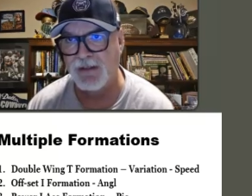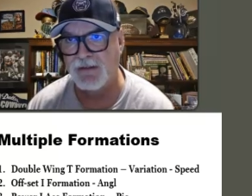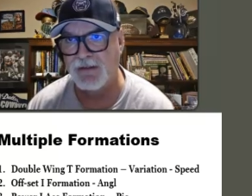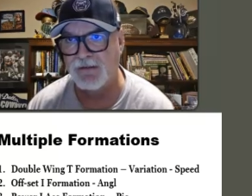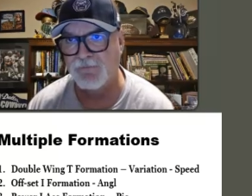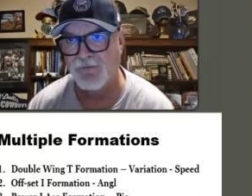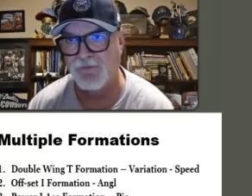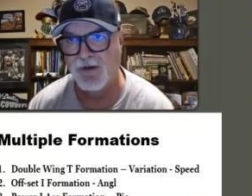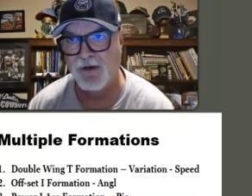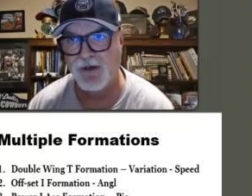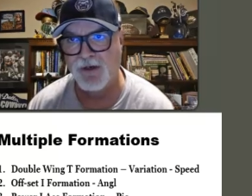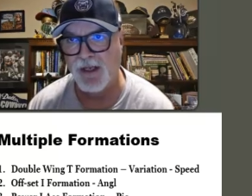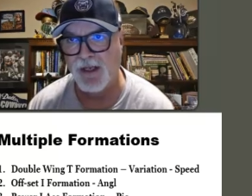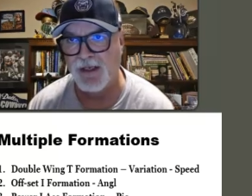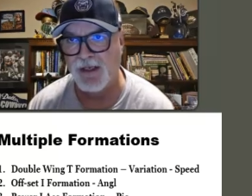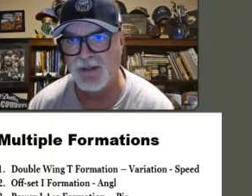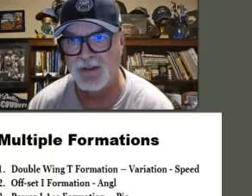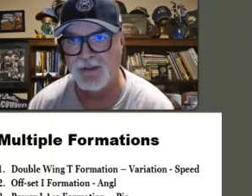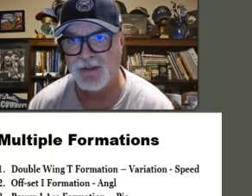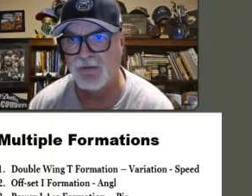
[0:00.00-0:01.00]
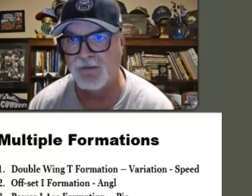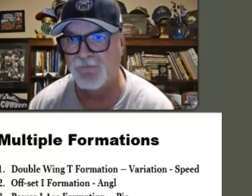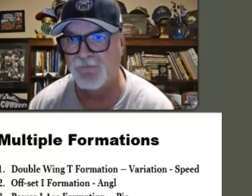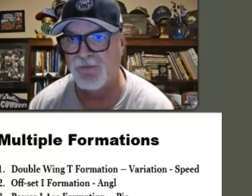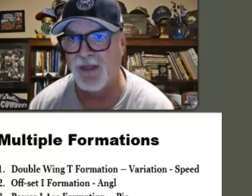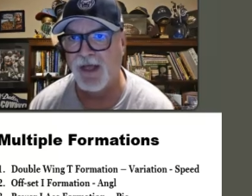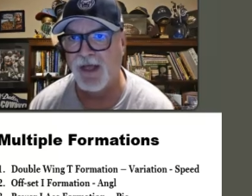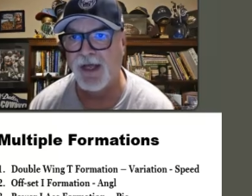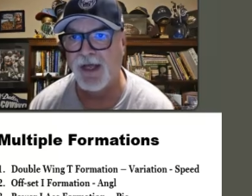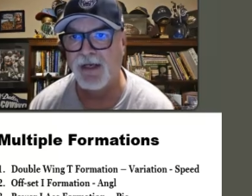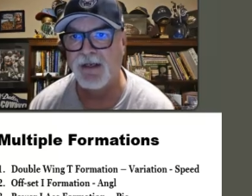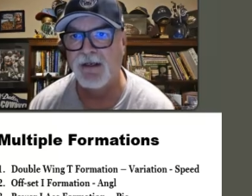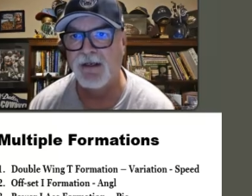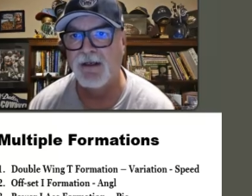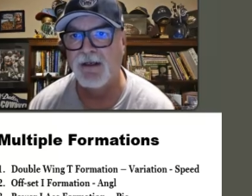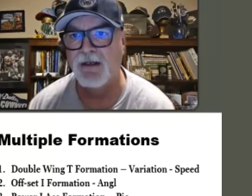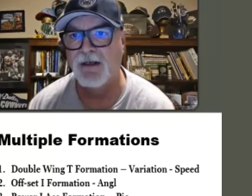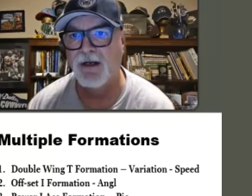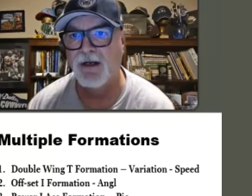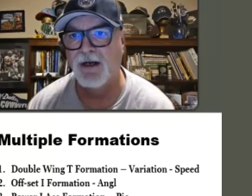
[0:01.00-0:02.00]
It's a variation of that.
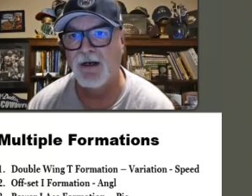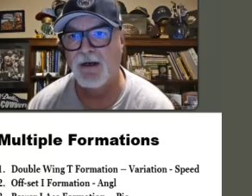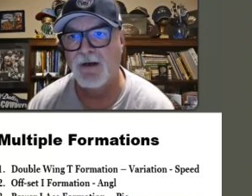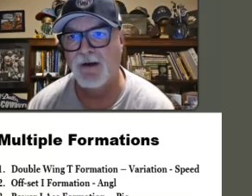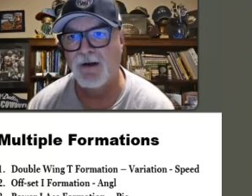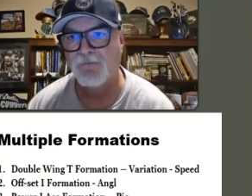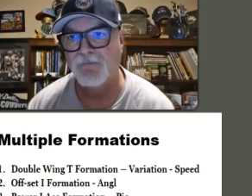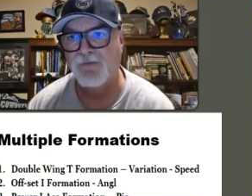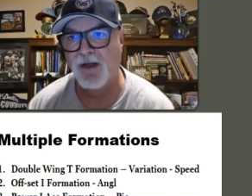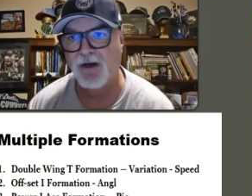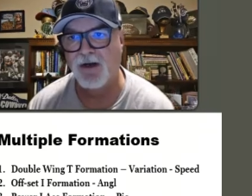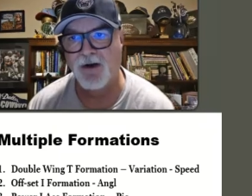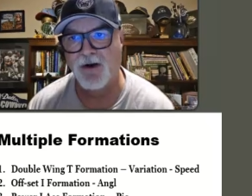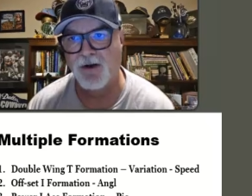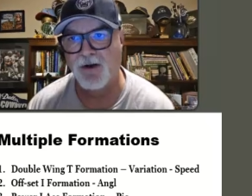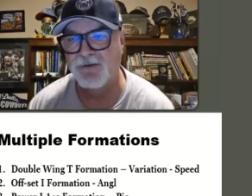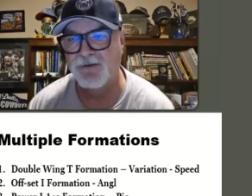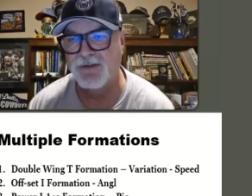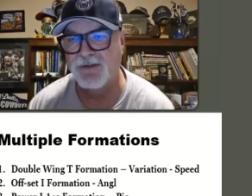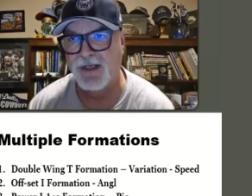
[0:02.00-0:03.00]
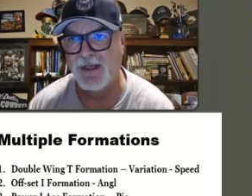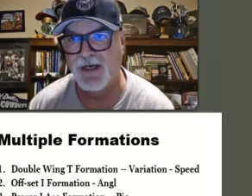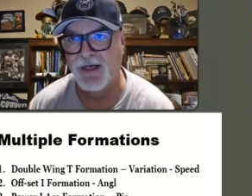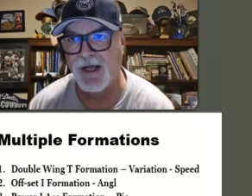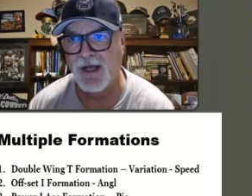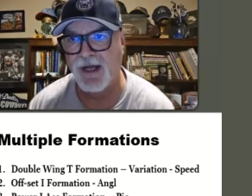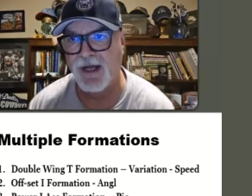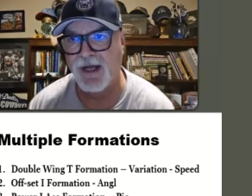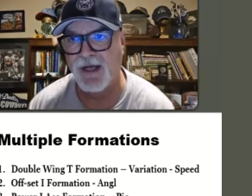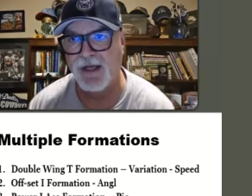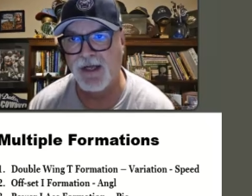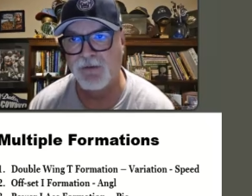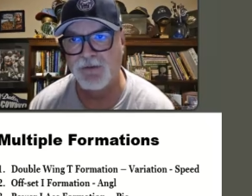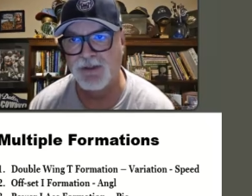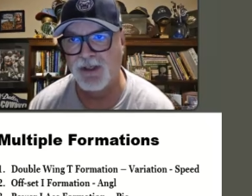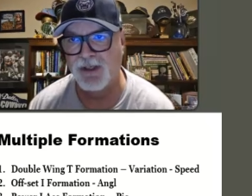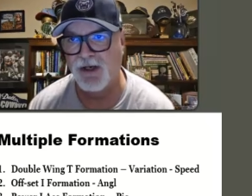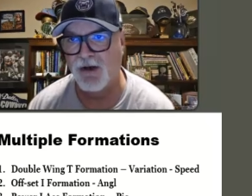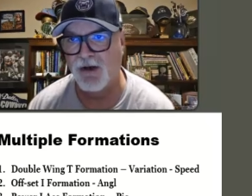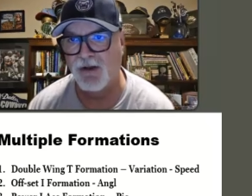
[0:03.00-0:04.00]
I've got an offset I,
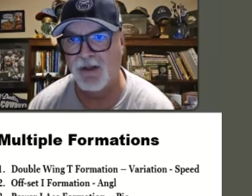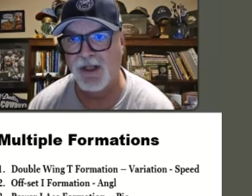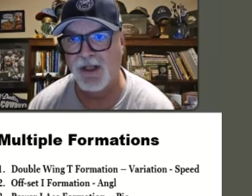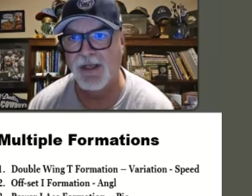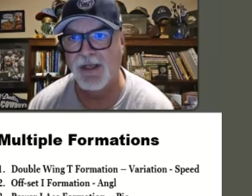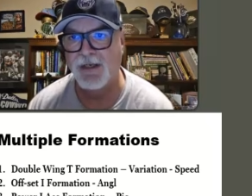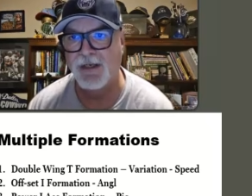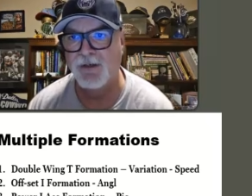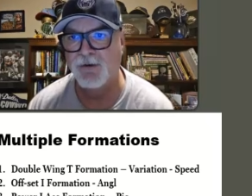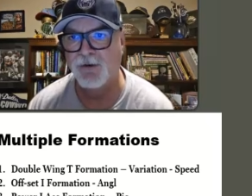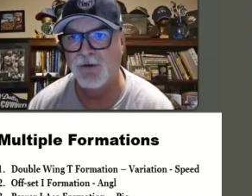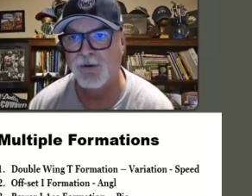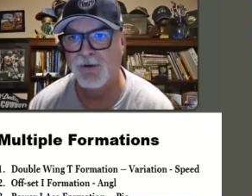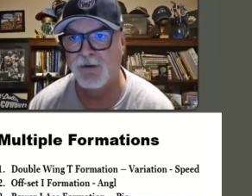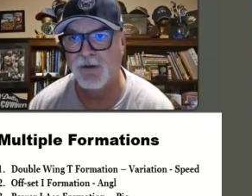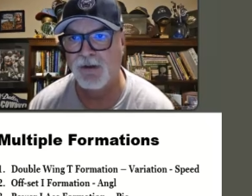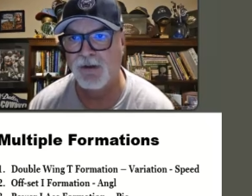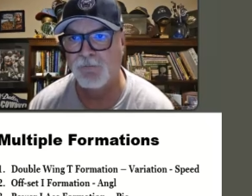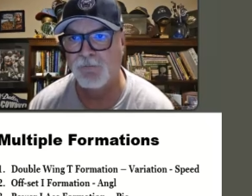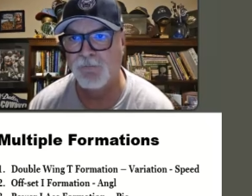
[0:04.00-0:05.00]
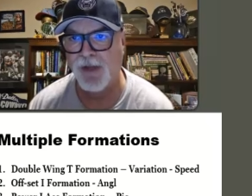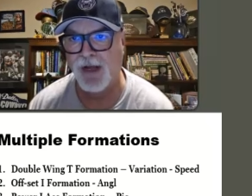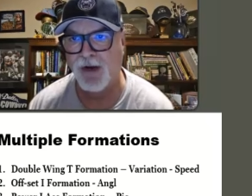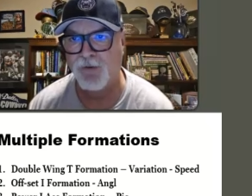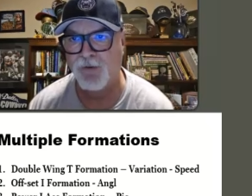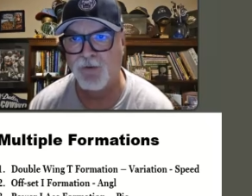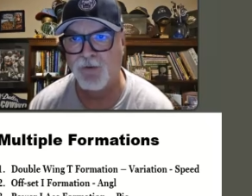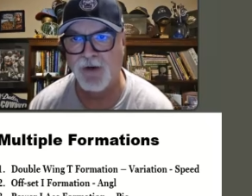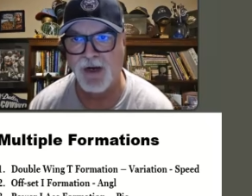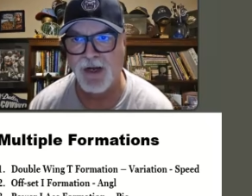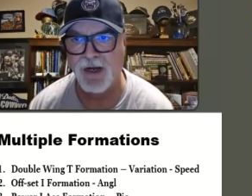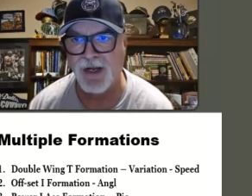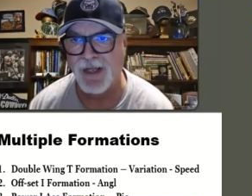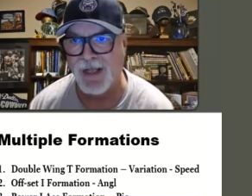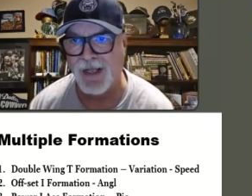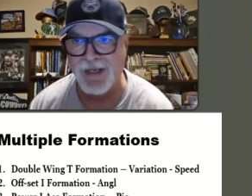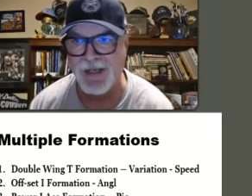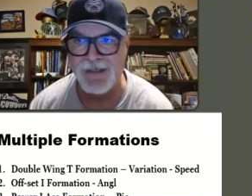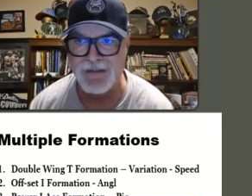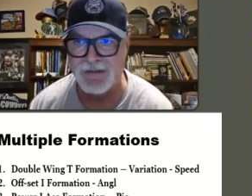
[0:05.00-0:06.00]
which I call Angl, a power I
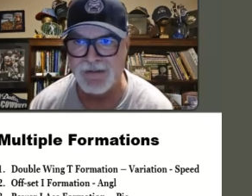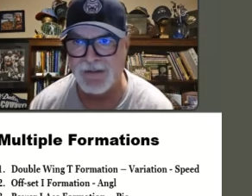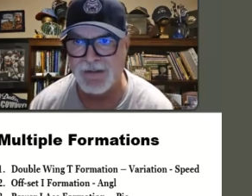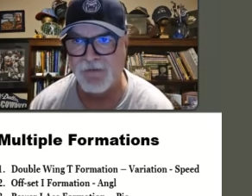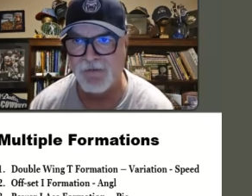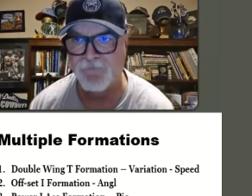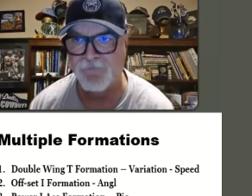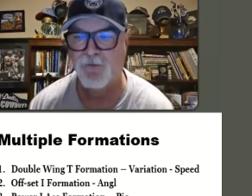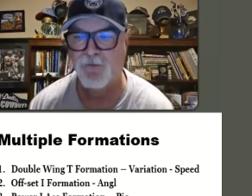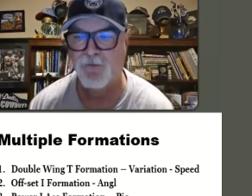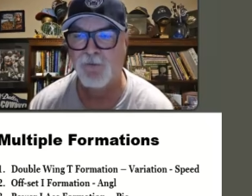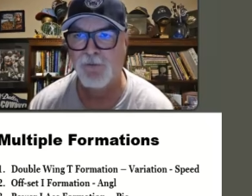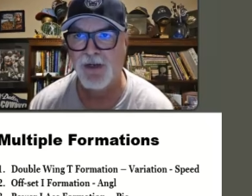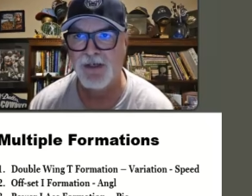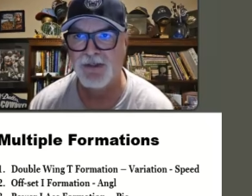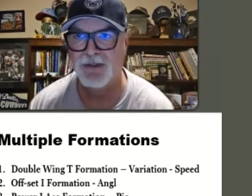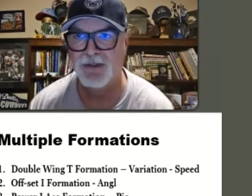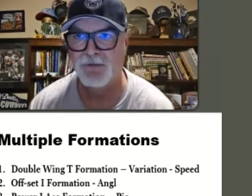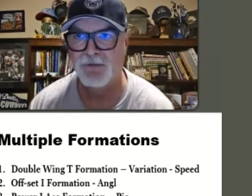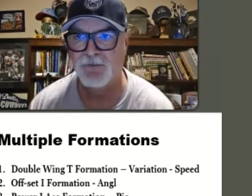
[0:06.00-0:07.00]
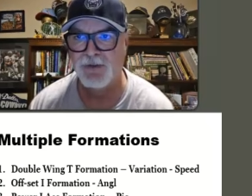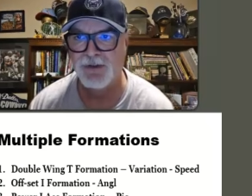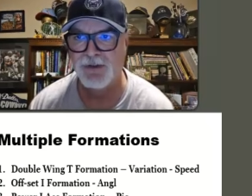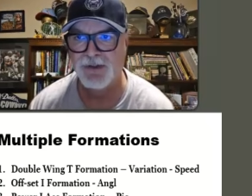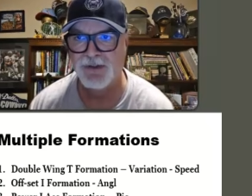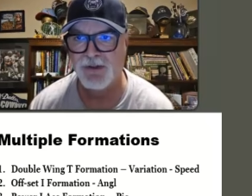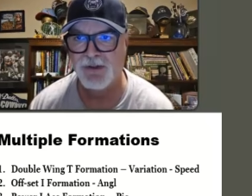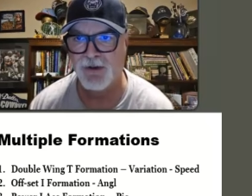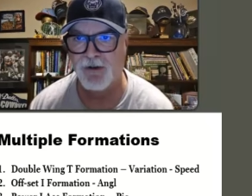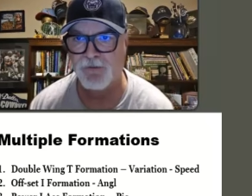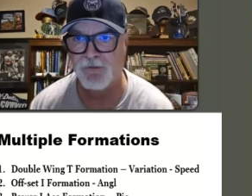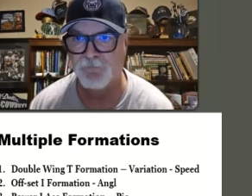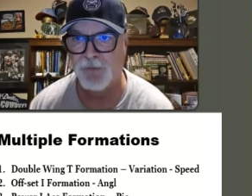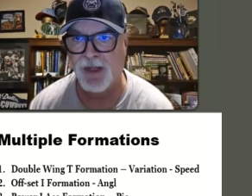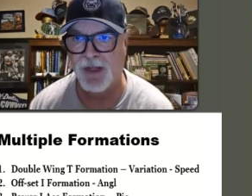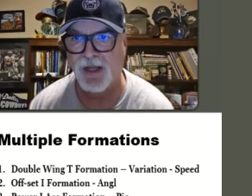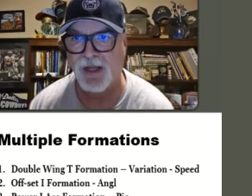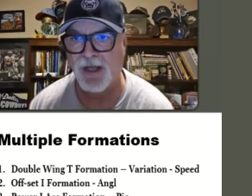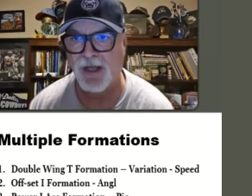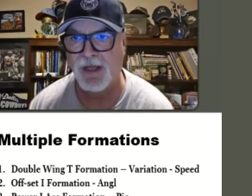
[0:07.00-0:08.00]
ace type formation, which is called
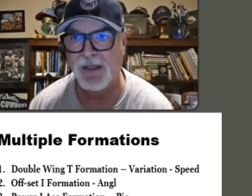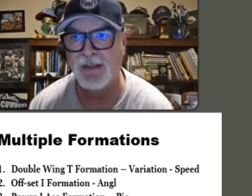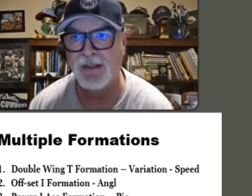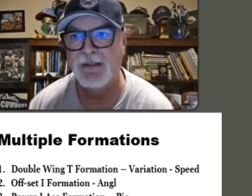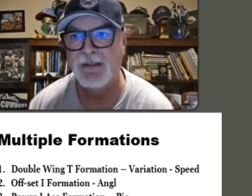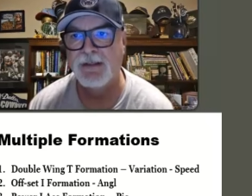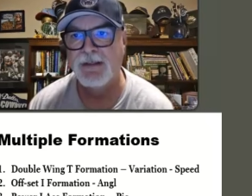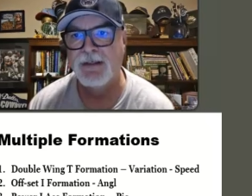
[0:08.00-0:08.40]
pi.